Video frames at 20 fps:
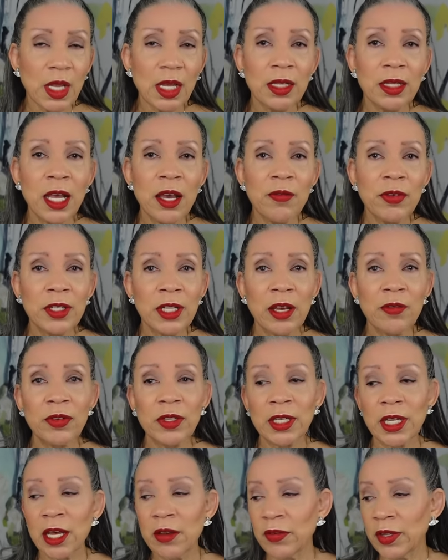Love it, love
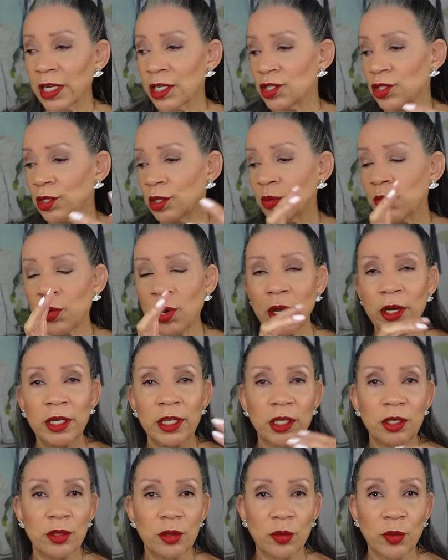it, love it. I should have brought
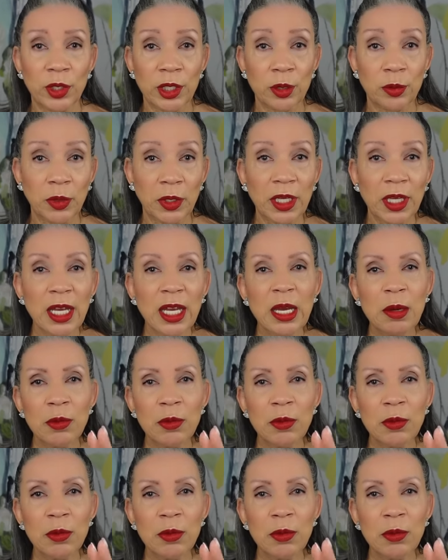it in here with me.